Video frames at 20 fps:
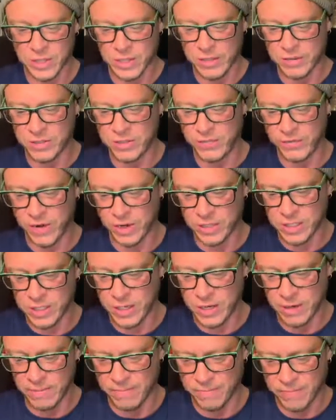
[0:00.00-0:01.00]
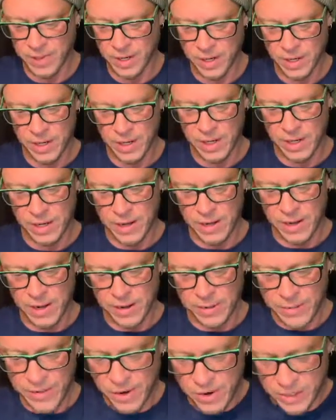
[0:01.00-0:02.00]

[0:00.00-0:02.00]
That's fucked up. There are